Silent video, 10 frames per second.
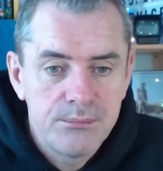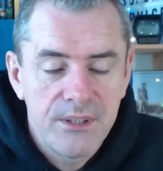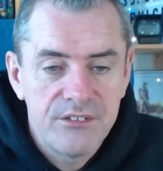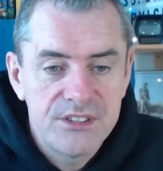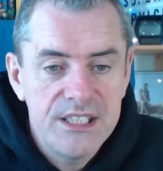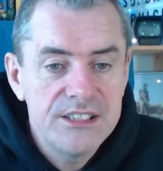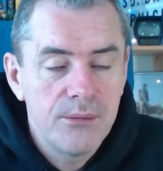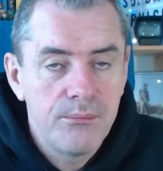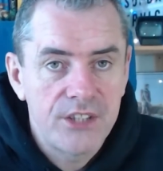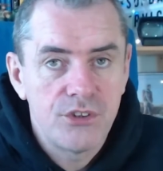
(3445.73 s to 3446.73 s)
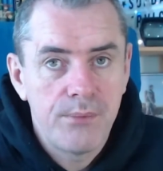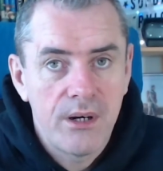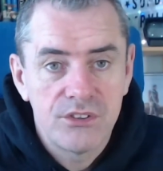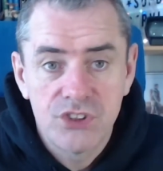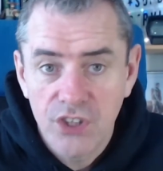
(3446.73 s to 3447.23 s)
but I've seen some battery
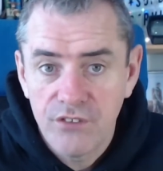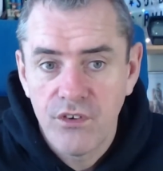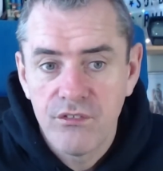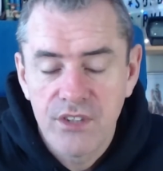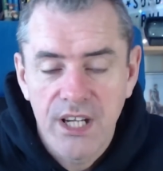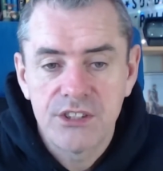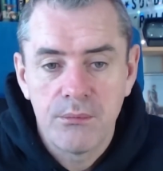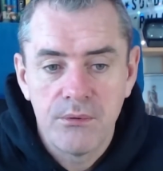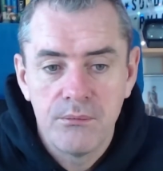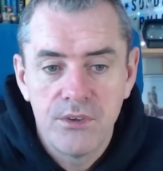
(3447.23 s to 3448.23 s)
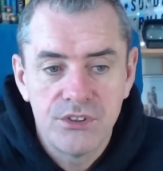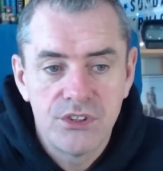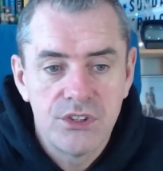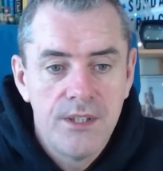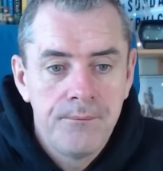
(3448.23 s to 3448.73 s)
powered stuff over the last couple of months.